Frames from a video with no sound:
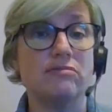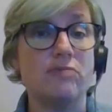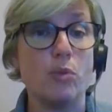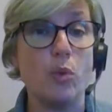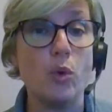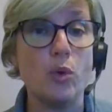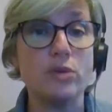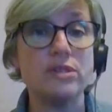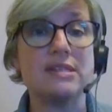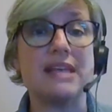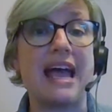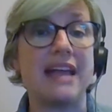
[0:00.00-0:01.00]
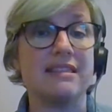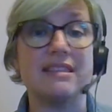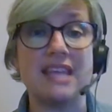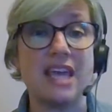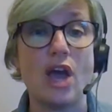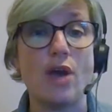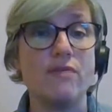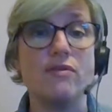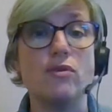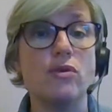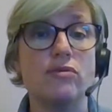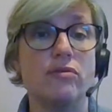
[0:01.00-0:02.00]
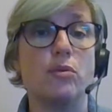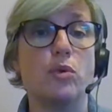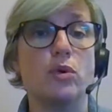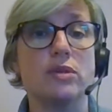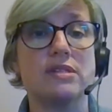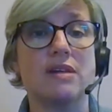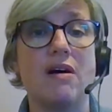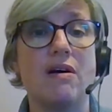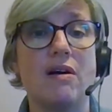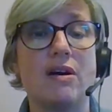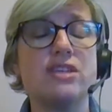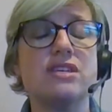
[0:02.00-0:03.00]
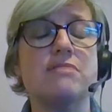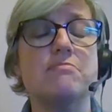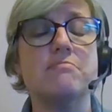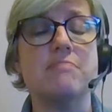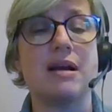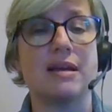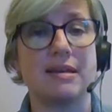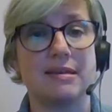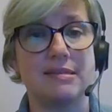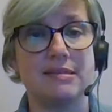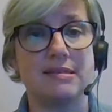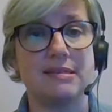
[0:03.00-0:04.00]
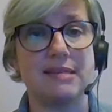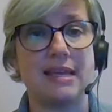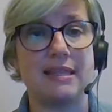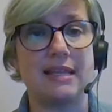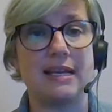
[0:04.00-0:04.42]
rewards and the overall rewards are humongous, to say the